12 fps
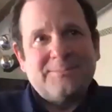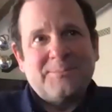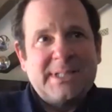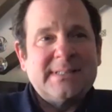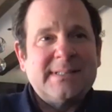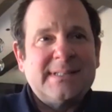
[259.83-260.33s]

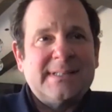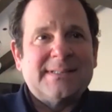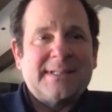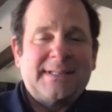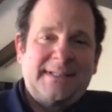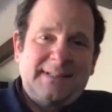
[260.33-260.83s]
business
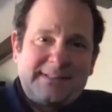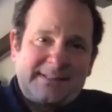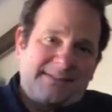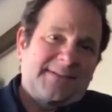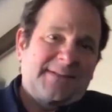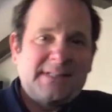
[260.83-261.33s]

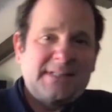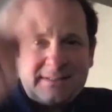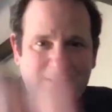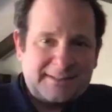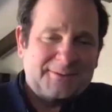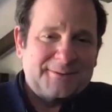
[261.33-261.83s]
is
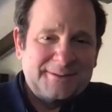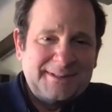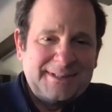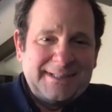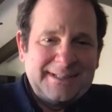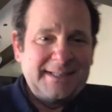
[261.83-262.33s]
cyclical
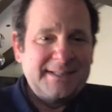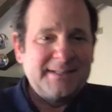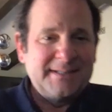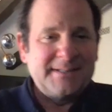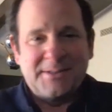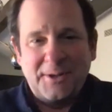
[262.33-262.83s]
is
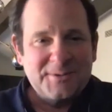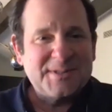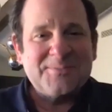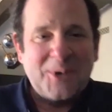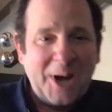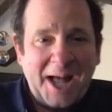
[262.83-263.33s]
no
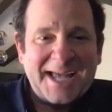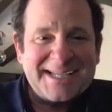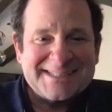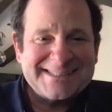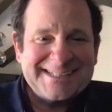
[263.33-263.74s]
surprise.